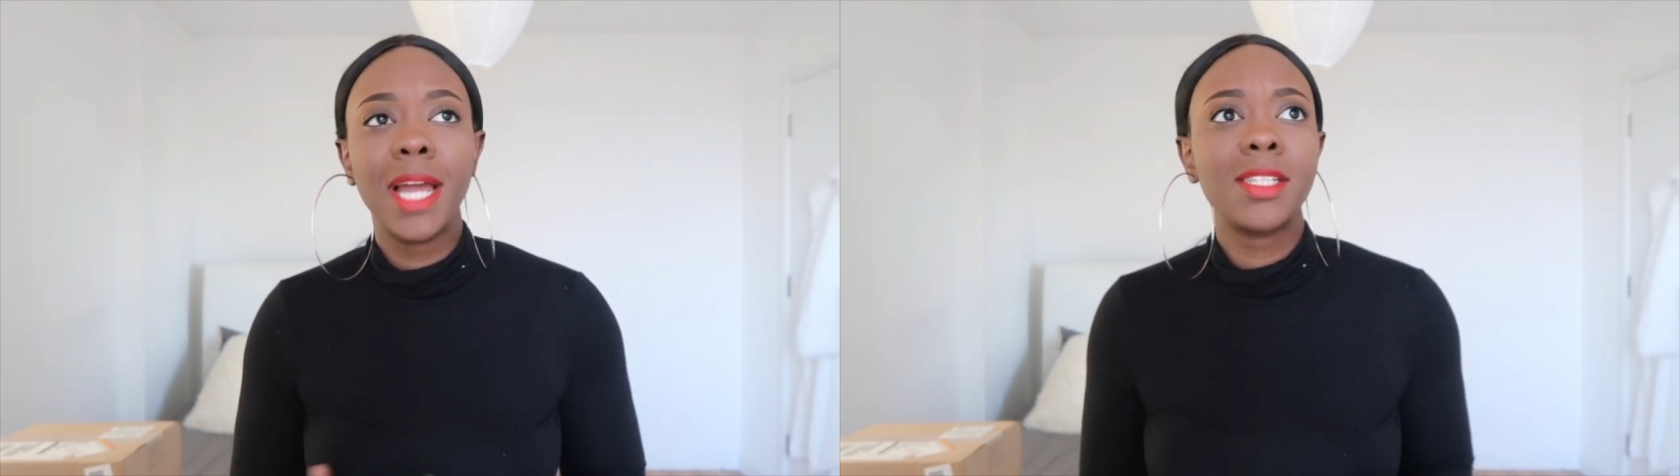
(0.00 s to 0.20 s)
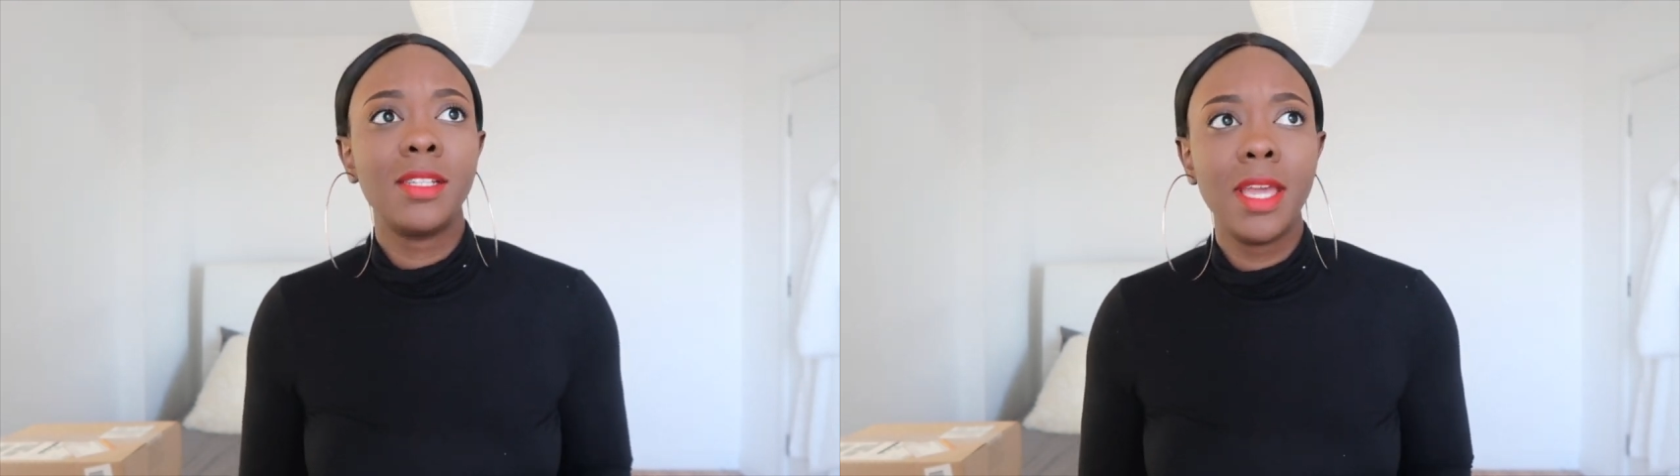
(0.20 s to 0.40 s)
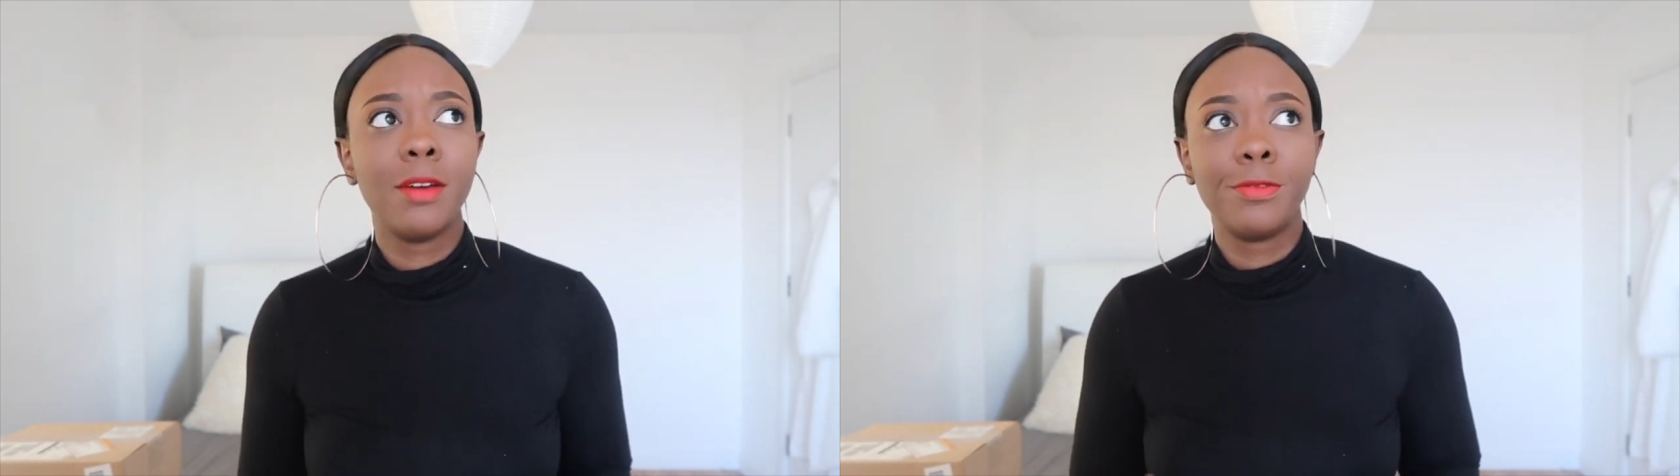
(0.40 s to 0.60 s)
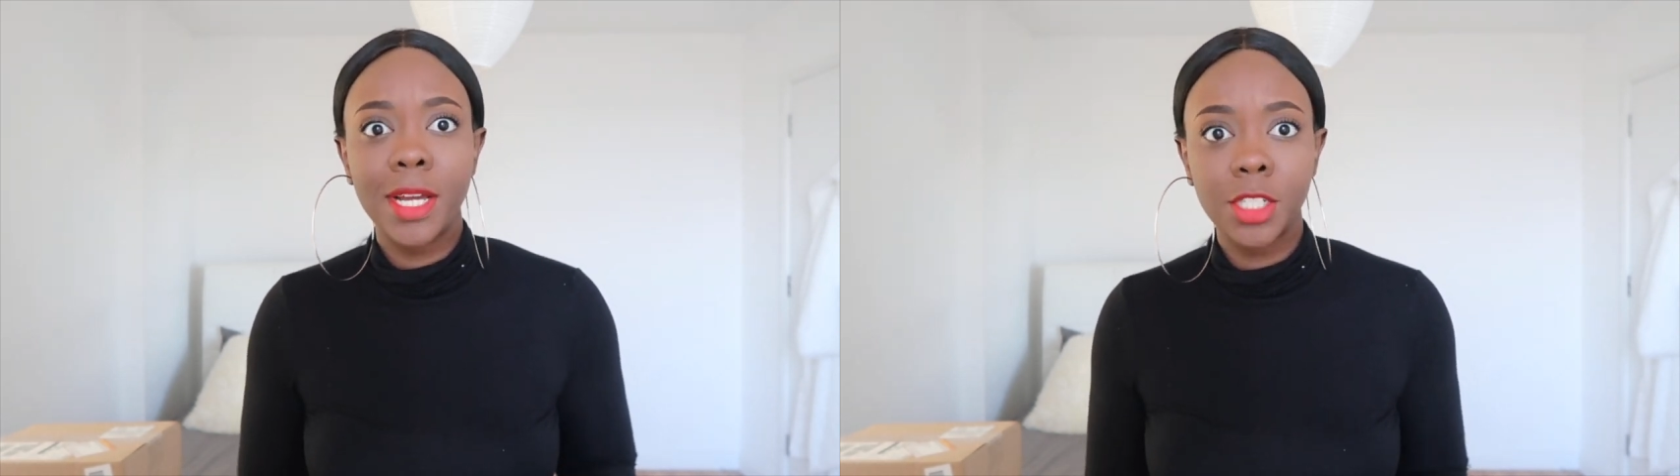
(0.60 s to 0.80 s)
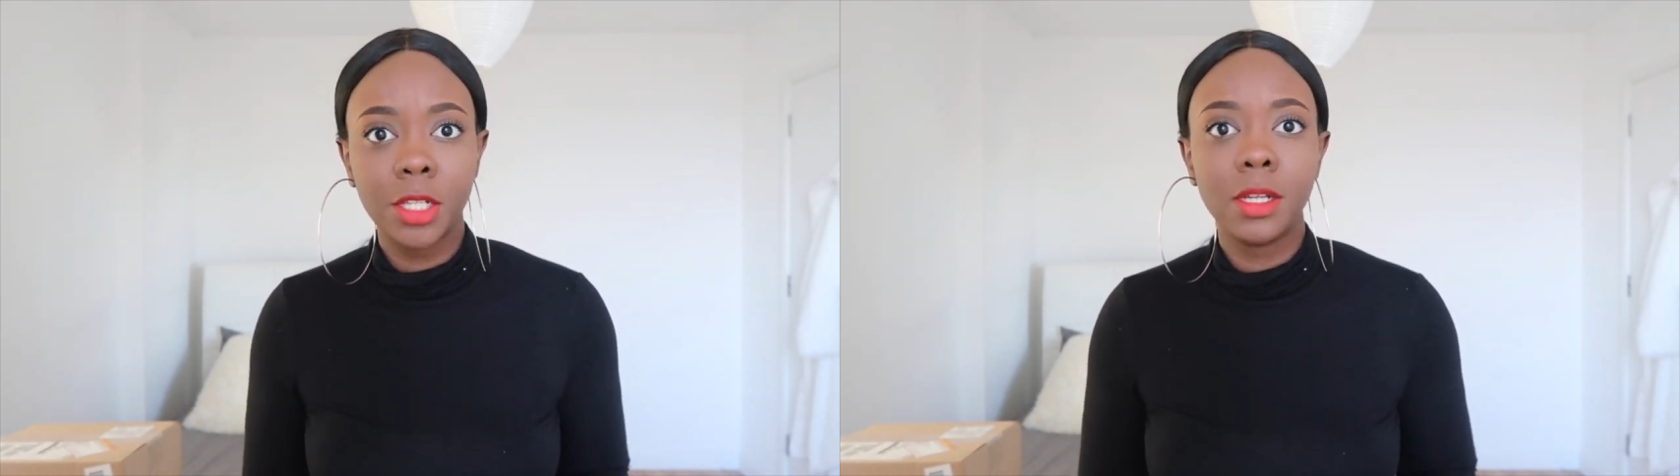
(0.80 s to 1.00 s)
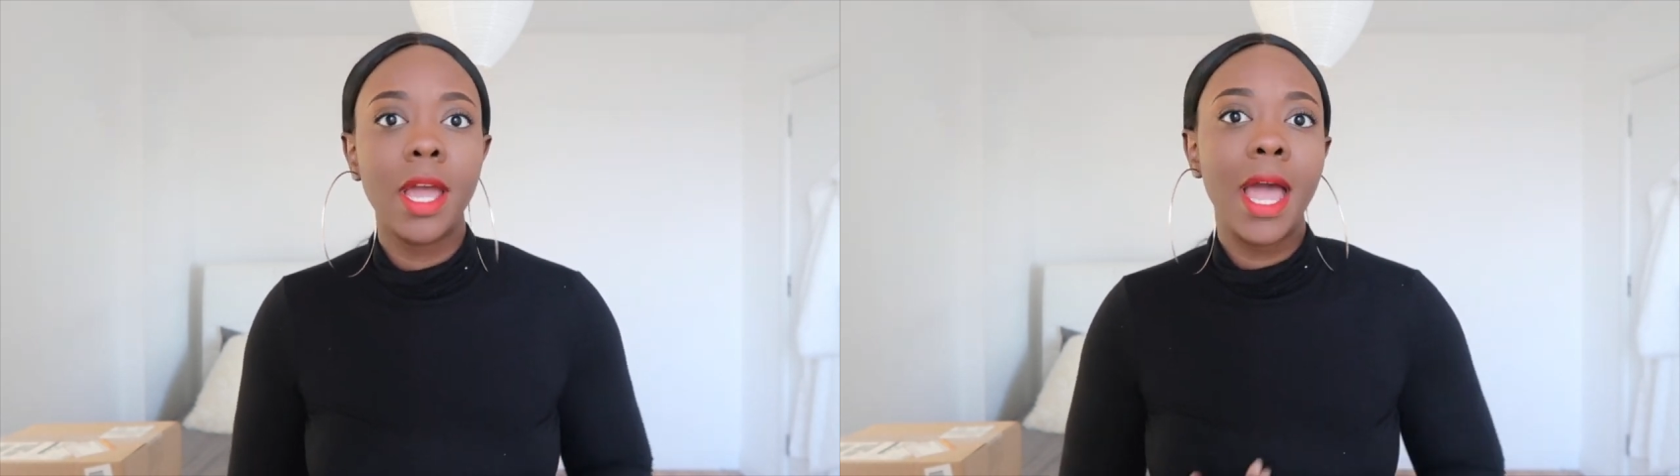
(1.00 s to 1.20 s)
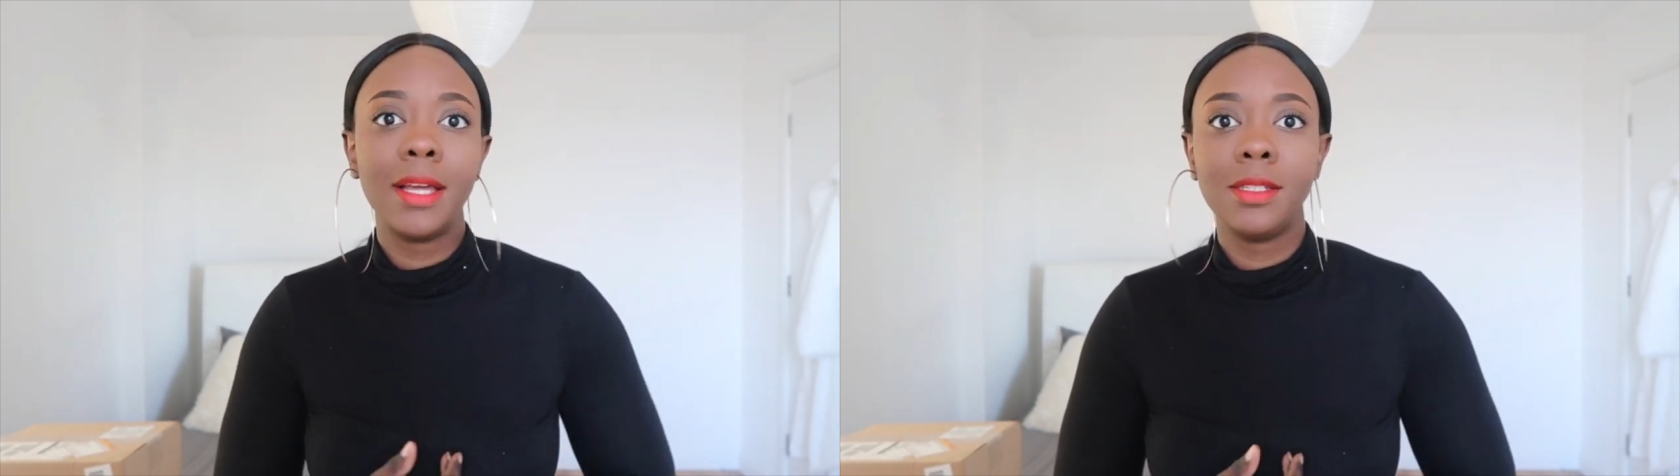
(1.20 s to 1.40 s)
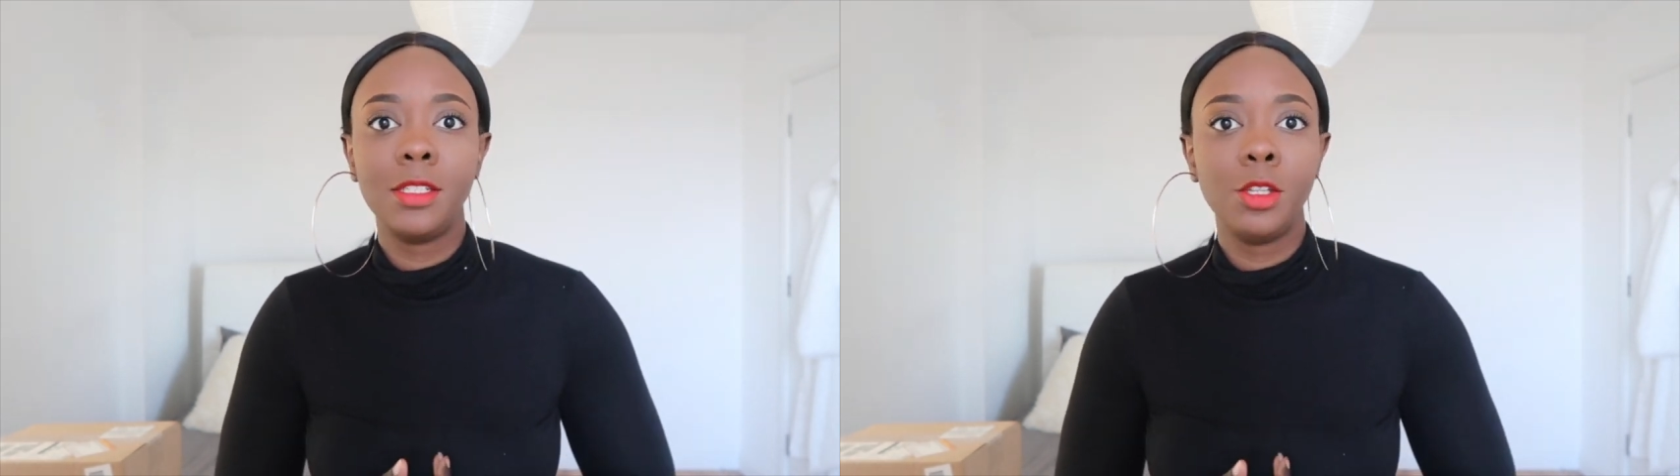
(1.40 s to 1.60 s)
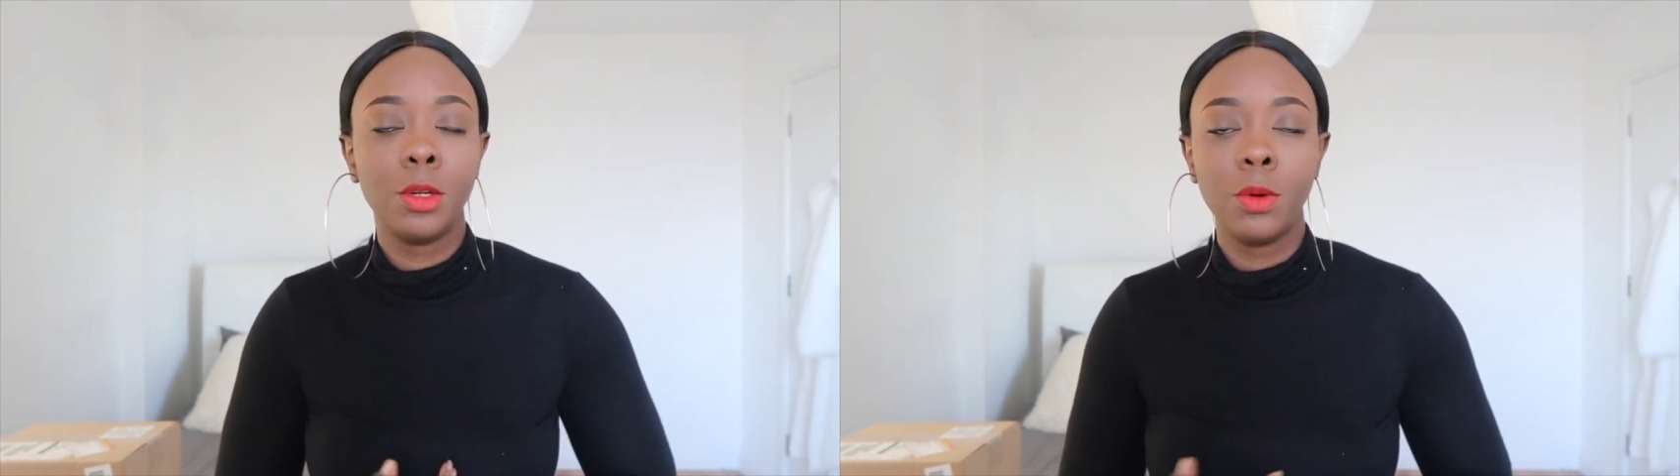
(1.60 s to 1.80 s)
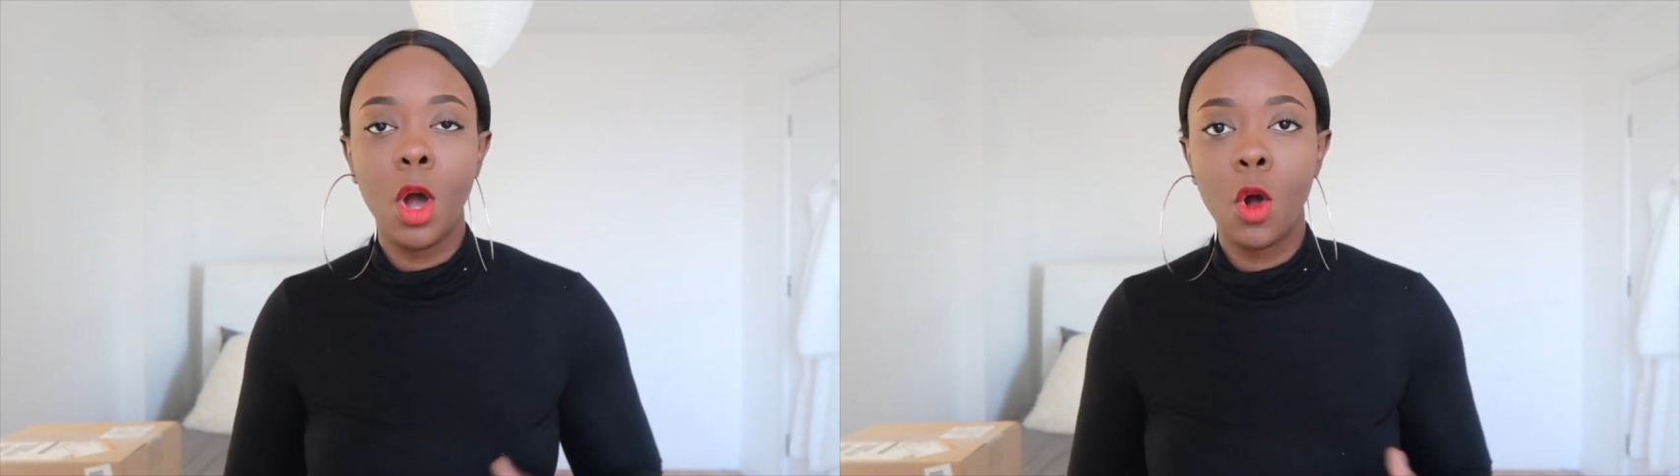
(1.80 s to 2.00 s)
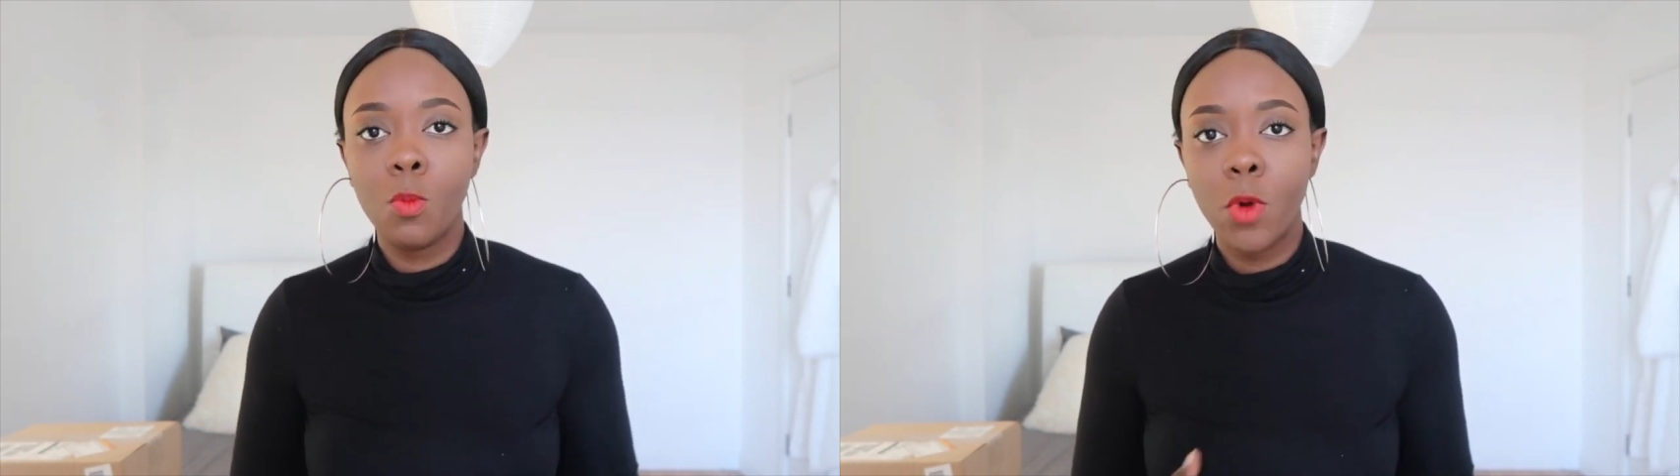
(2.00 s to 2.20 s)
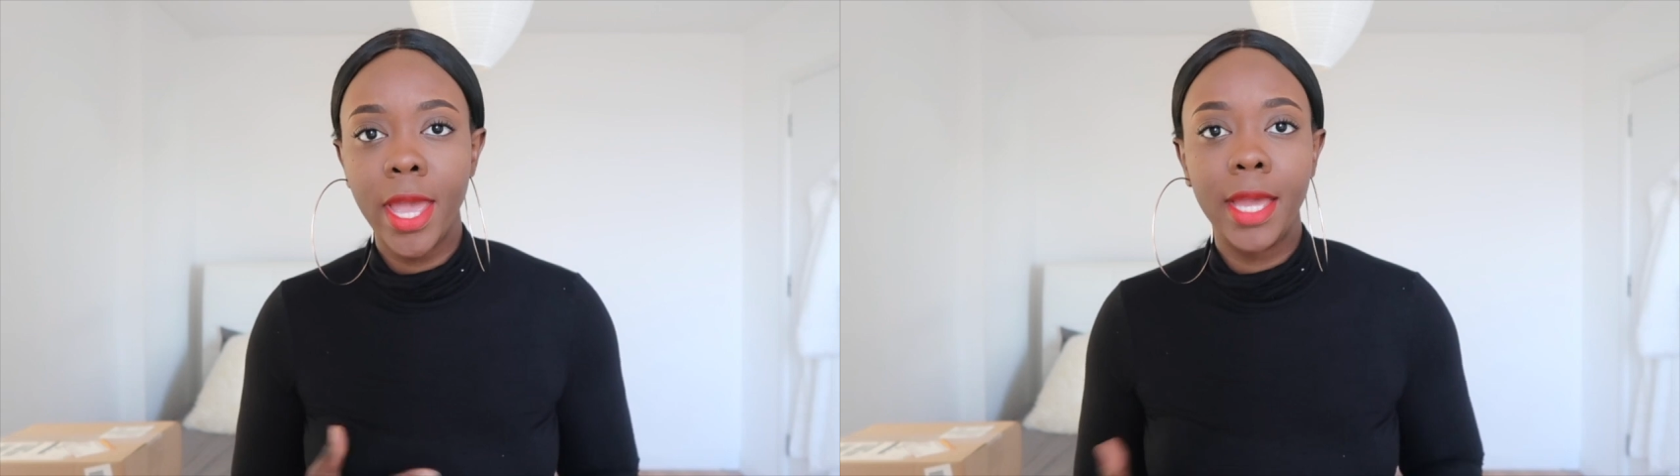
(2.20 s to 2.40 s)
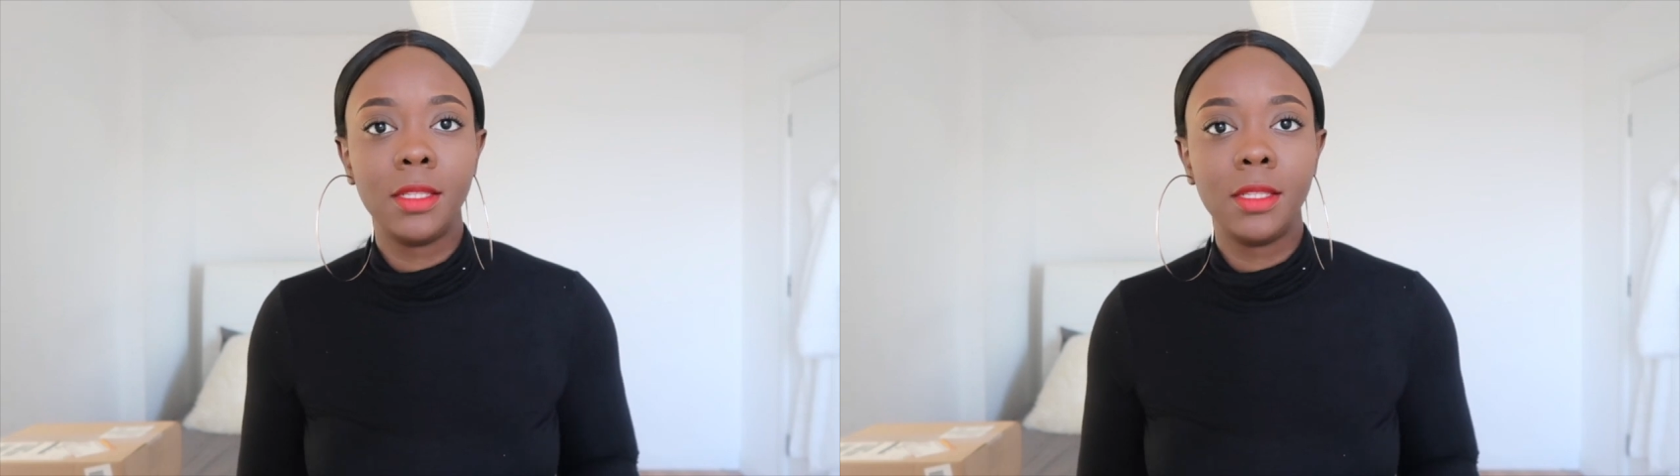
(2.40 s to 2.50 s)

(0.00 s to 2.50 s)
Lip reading: actually, yeah, fashion and, you know, homeware,